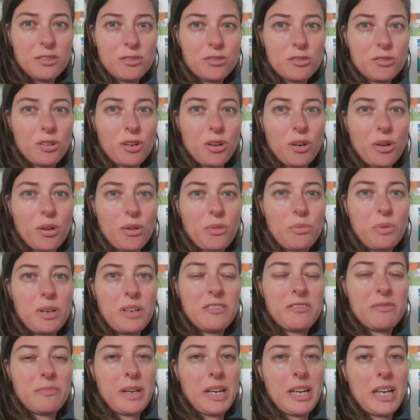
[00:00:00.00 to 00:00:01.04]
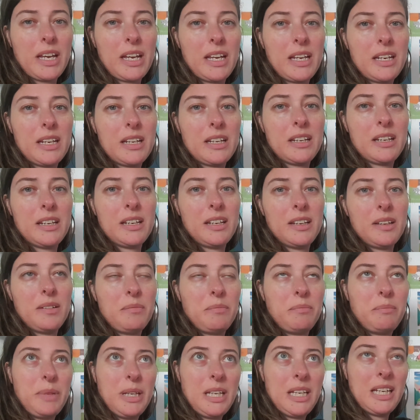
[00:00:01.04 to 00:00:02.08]
So we've made,
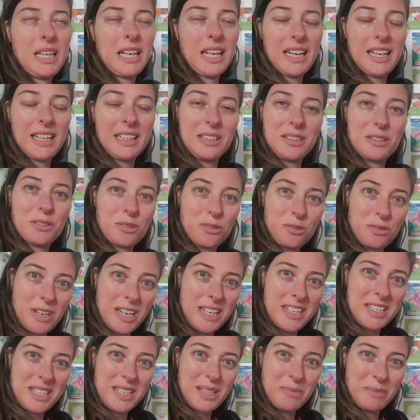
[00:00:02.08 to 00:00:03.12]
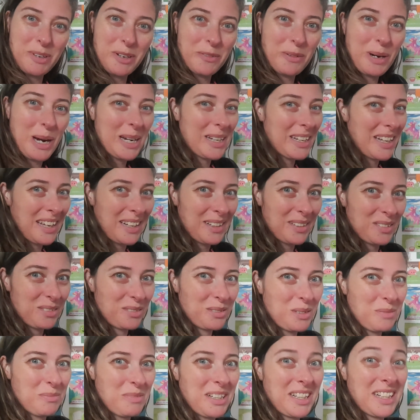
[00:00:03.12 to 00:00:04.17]
me and Tracy, my right hand
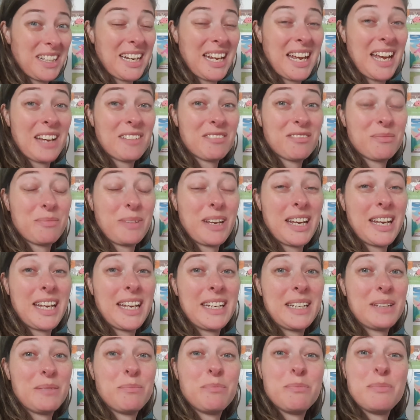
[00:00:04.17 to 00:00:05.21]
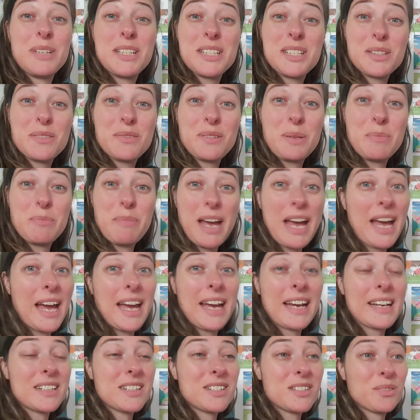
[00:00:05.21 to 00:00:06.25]
woman, have made mystery
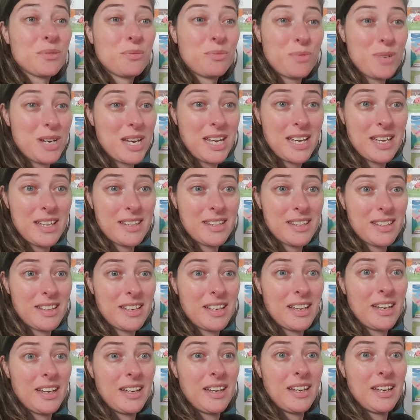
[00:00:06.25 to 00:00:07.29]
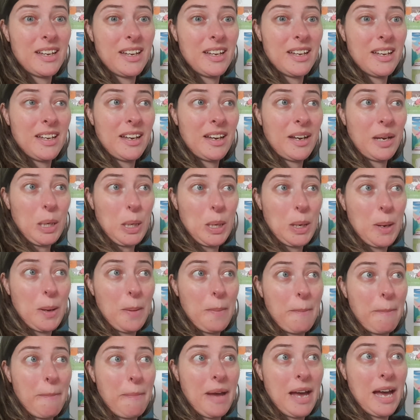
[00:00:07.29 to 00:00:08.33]
packs with
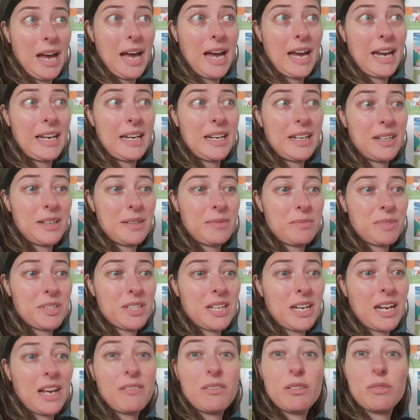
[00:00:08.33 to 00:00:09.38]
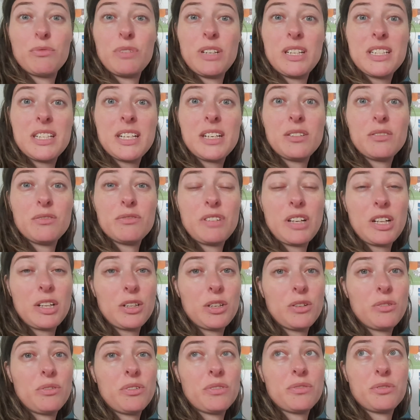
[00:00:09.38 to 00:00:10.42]
items that have a retail
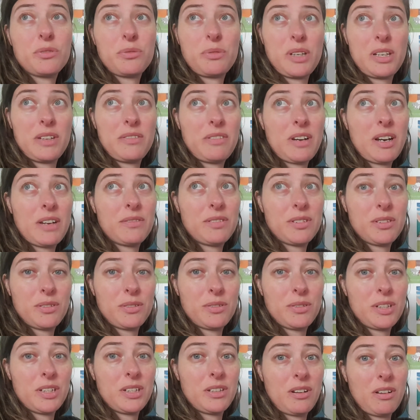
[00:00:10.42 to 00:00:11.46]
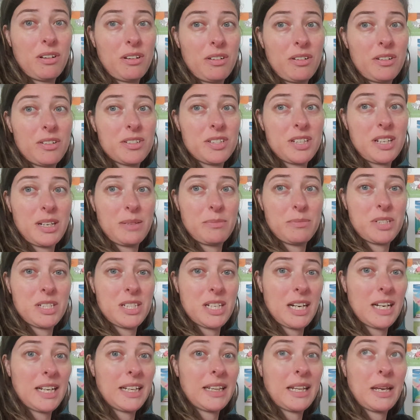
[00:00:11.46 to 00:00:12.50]
value of $25 to $30, and I'm
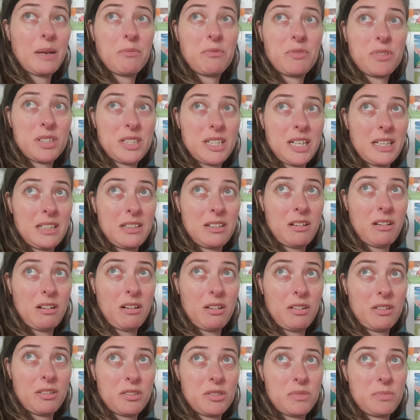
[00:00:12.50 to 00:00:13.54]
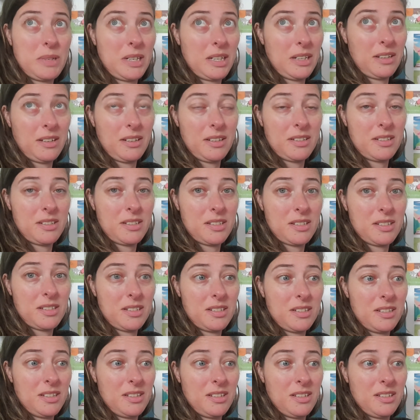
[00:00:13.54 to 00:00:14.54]
selling them for $10 because